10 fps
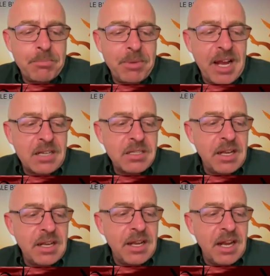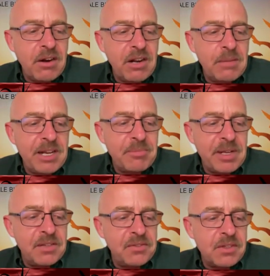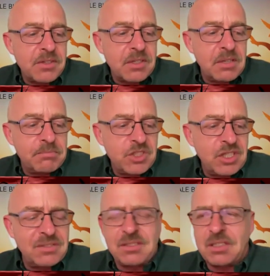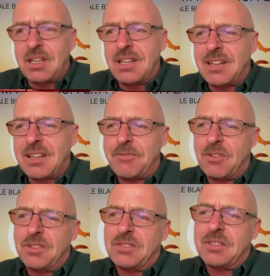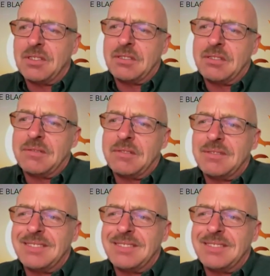But actually, I already made up my decision. Jesus did not die for our sins.